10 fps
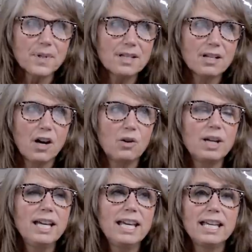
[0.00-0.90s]
So
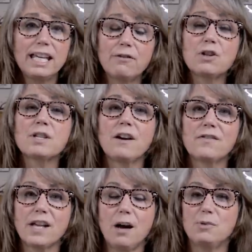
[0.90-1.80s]
give
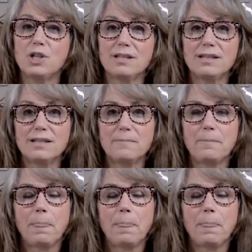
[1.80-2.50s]
yourselves options.